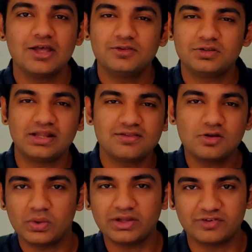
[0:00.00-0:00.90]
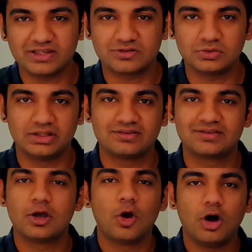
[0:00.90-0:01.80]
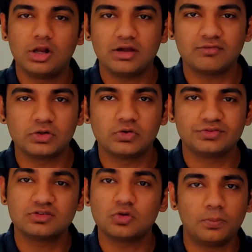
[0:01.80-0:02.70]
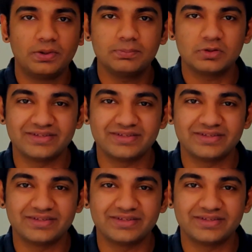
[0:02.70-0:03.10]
So there is a quick fix to this. All you have to do is just open up your